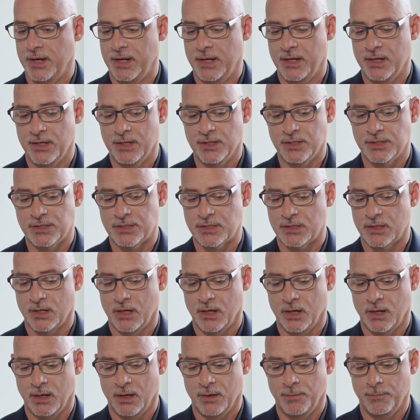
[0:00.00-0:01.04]
is,
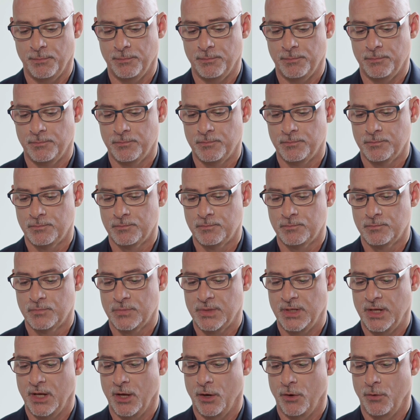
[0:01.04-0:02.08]

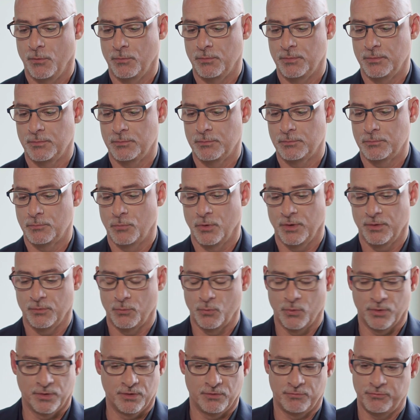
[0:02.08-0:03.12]
you know,
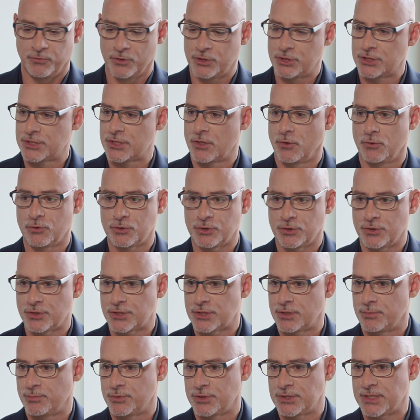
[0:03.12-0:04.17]
we're the foot soldiers
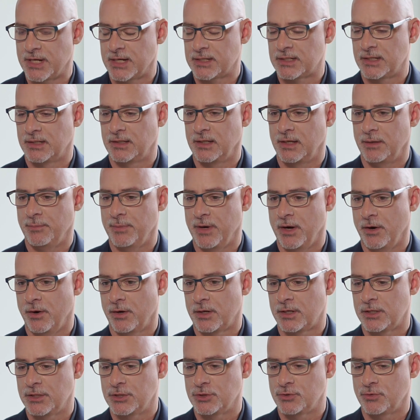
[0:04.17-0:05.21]
to protecting the
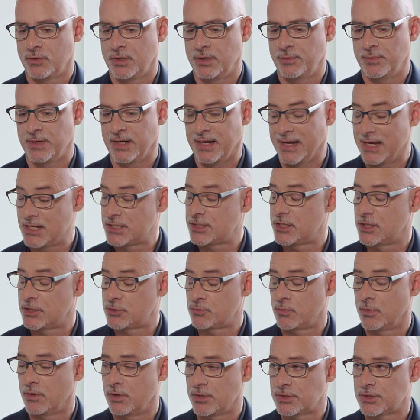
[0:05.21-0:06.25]
American dream, and as
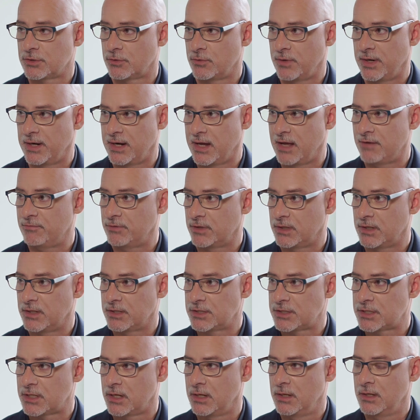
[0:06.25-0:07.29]
such, we're also great
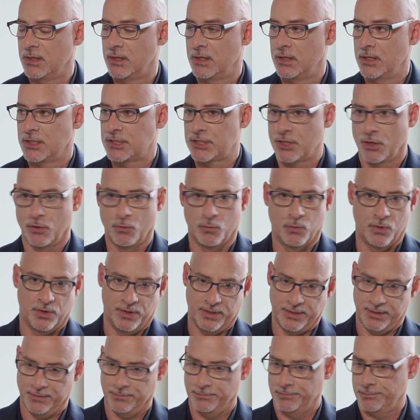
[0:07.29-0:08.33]
advocates. Yeah. So we're
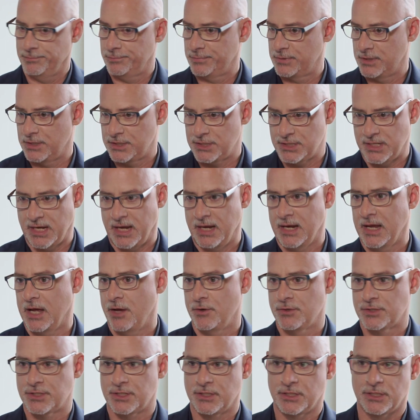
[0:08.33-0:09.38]
in the state
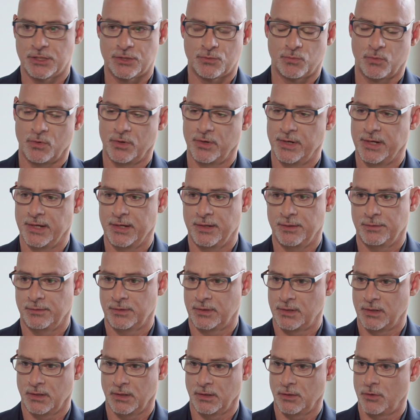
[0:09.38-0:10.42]
houses, we're in
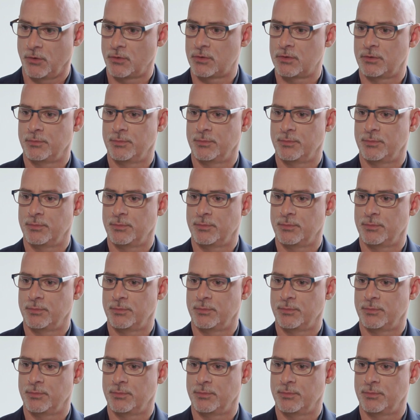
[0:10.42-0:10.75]
the local